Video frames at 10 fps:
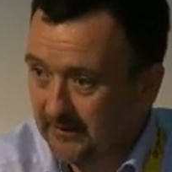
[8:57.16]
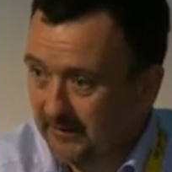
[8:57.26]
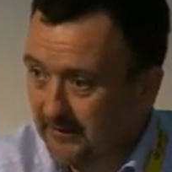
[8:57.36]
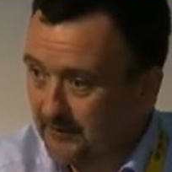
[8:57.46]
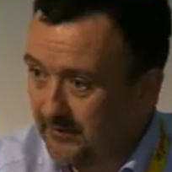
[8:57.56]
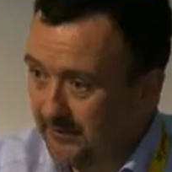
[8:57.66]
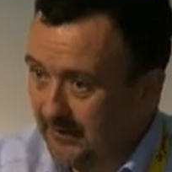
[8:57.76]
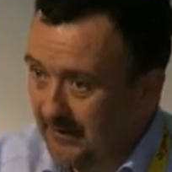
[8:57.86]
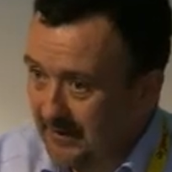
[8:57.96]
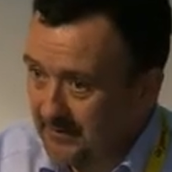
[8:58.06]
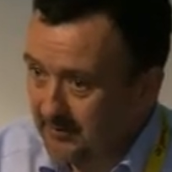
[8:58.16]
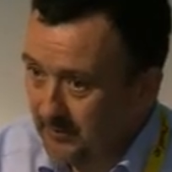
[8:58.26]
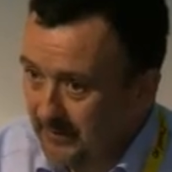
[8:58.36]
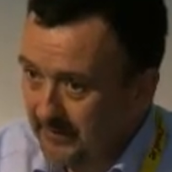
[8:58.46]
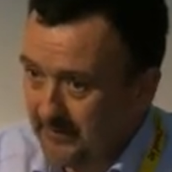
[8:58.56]
That if there is a clash
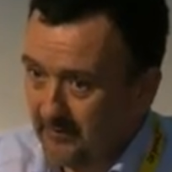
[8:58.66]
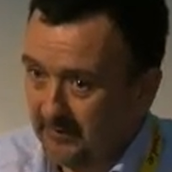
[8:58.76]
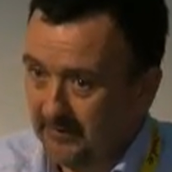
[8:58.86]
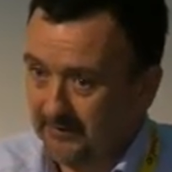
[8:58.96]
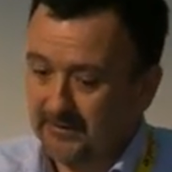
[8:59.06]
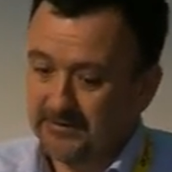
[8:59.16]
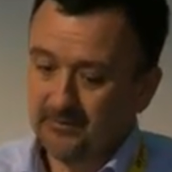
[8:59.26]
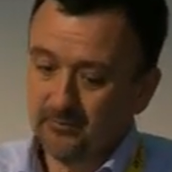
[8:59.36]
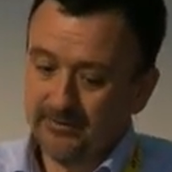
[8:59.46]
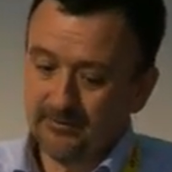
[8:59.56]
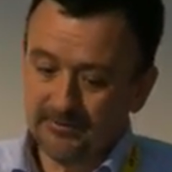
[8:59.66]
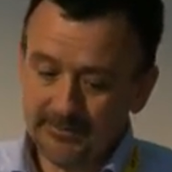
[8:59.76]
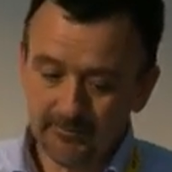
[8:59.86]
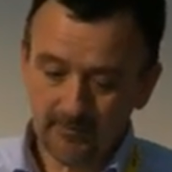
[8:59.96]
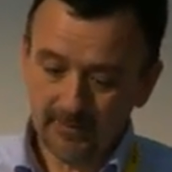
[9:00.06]
within the organisation, within
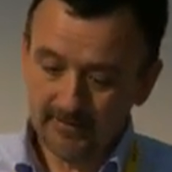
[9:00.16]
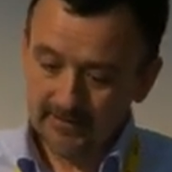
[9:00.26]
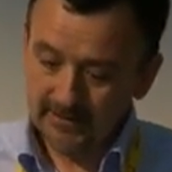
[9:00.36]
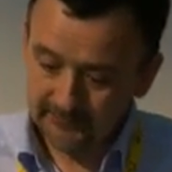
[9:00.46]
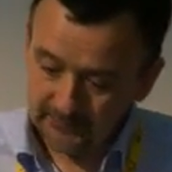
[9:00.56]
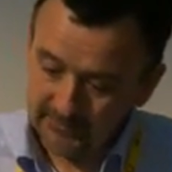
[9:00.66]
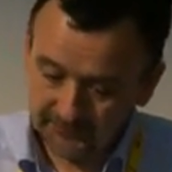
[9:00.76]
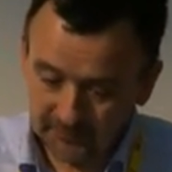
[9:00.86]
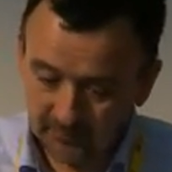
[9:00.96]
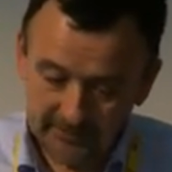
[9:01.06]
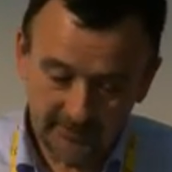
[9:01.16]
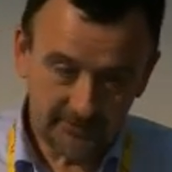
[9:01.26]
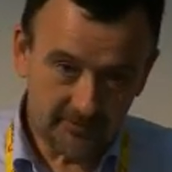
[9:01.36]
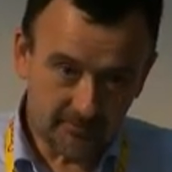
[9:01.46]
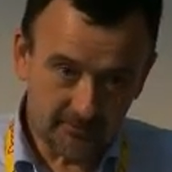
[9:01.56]
people, and if you've got somebody
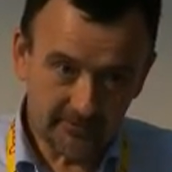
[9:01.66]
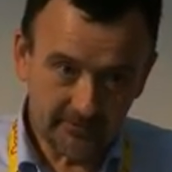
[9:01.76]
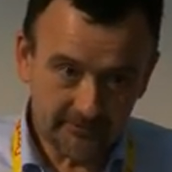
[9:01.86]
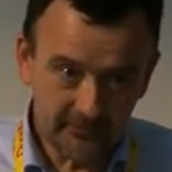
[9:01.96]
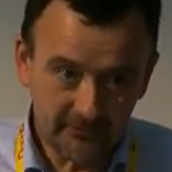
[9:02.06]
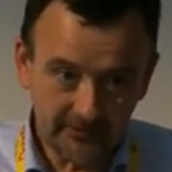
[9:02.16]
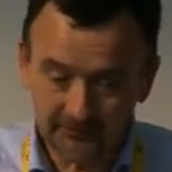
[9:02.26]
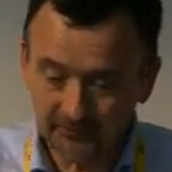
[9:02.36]
on your board or if you've got